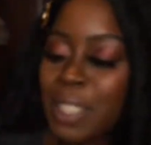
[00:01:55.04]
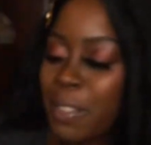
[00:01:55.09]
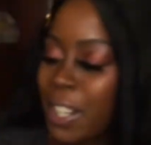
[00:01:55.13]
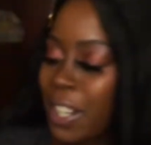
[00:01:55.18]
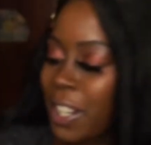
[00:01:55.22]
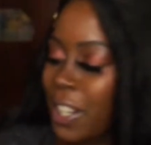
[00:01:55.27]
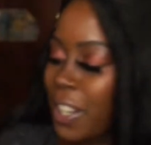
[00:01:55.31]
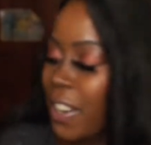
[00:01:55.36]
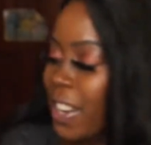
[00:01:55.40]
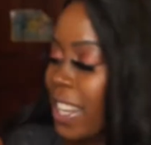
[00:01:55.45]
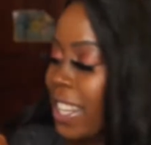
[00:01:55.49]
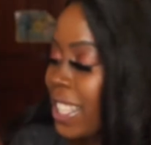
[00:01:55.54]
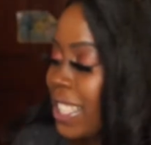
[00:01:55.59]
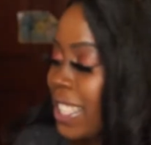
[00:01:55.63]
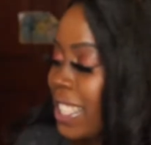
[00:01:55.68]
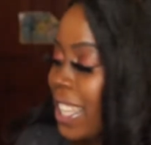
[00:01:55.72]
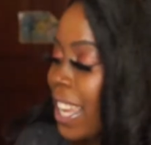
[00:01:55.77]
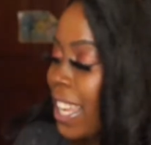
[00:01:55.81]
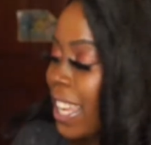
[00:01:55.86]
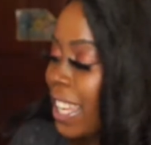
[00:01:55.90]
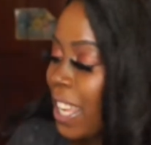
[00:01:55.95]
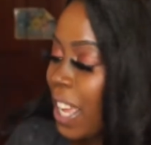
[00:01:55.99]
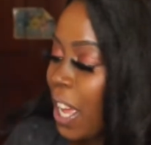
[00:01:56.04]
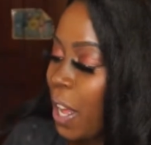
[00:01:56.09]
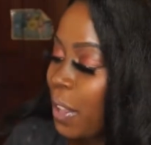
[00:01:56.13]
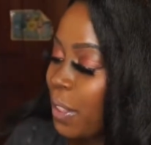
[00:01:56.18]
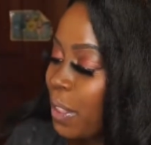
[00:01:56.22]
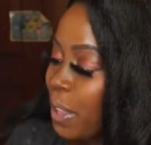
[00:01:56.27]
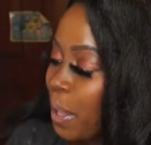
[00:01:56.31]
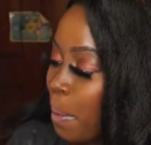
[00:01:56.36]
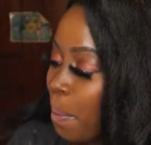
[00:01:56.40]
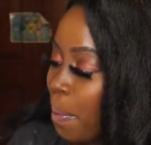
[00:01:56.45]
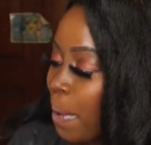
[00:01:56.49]
gonna go ahead and take it
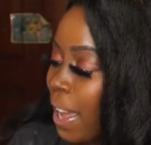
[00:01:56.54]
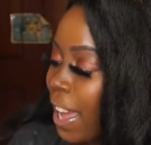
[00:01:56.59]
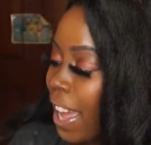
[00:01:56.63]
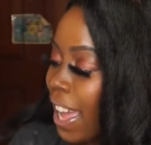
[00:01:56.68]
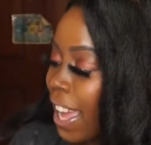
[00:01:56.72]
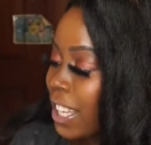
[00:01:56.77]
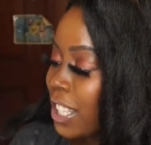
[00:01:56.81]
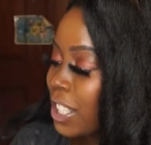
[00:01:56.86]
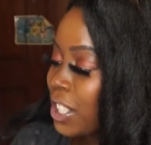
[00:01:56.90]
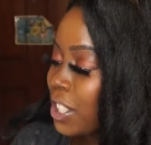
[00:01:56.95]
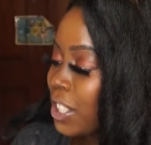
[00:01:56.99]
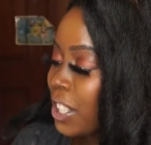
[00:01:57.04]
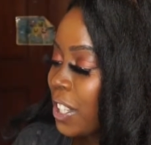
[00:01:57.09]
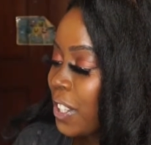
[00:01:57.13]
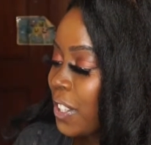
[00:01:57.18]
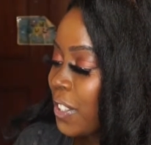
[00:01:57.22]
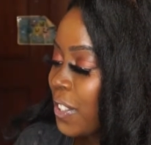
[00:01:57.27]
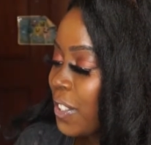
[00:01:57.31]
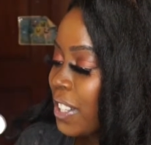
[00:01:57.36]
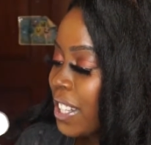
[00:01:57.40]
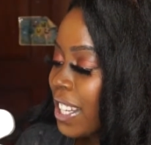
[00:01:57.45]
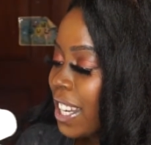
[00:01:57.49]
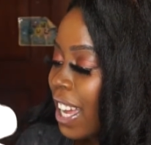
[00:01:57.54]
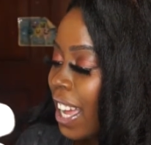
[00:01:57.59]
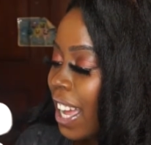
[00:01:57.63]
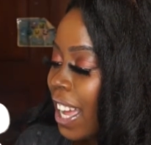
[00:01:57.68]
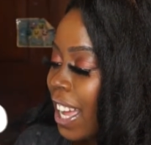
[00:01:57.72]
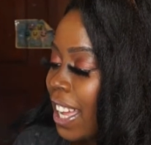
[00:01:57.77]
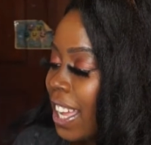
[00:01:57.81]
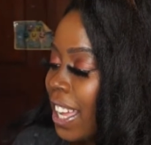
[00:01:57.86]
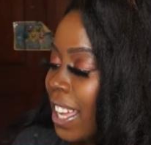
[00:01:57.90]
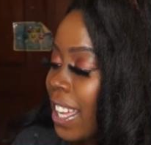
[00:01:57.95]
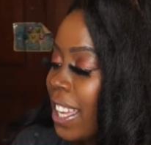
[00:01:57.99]
out the packaging, you
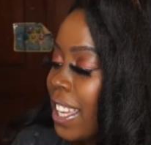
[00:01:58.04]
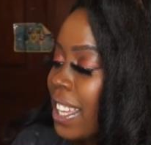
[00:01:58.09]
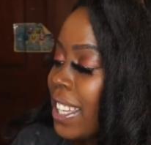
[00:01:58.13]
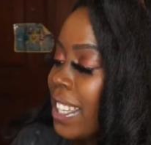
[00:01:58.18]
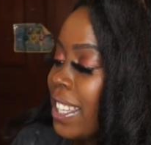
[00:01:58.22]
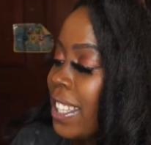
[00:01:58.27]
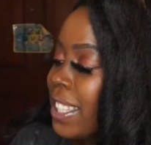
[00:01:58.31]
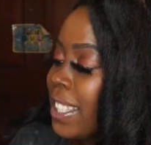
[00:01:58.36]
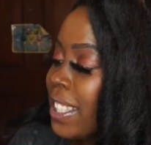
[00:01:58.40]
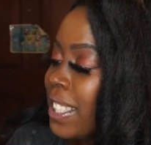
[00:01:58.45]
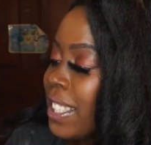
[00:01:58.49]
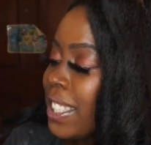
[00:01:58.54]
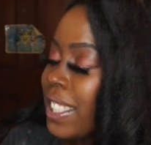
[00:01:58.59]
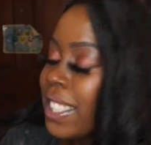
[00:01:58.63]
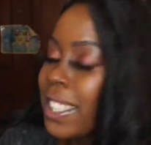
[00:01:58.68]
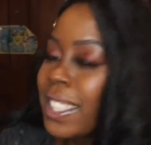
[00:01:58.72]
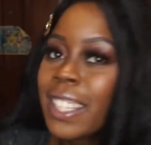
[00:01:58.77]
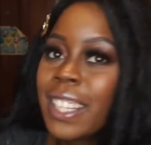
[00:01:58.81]
guys.